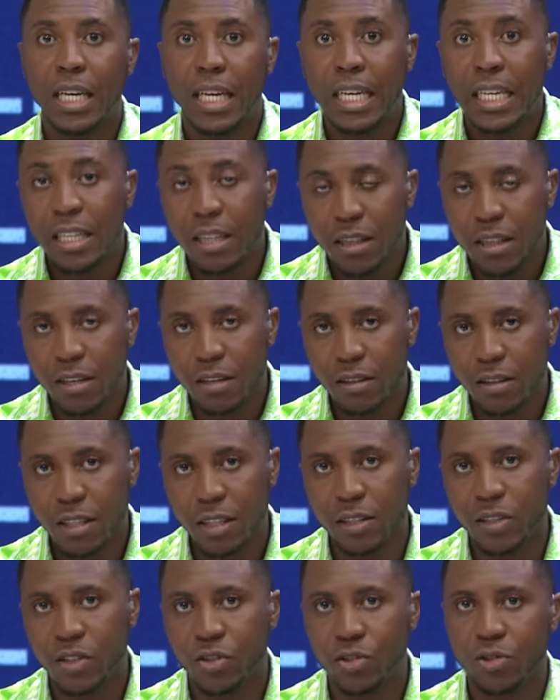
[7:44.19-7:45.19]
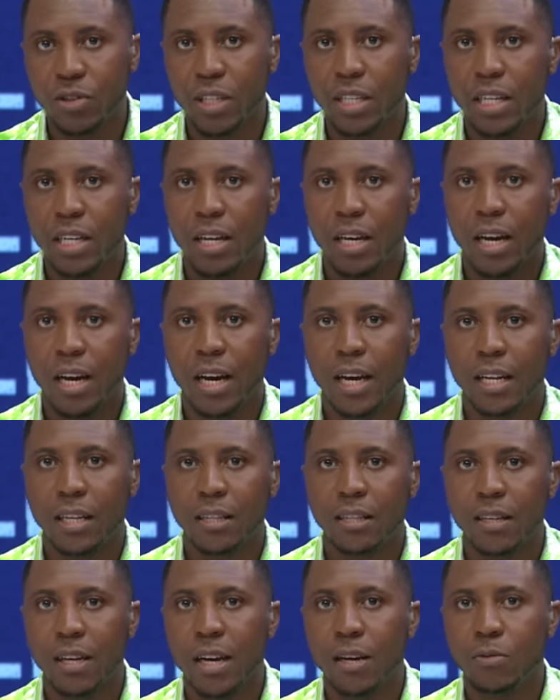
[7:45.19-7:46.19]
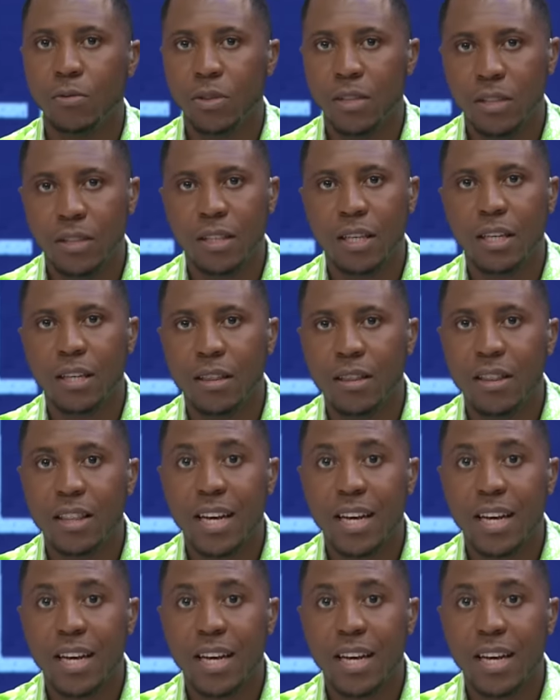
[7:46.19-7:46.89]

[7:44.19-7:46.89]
in their history and I would say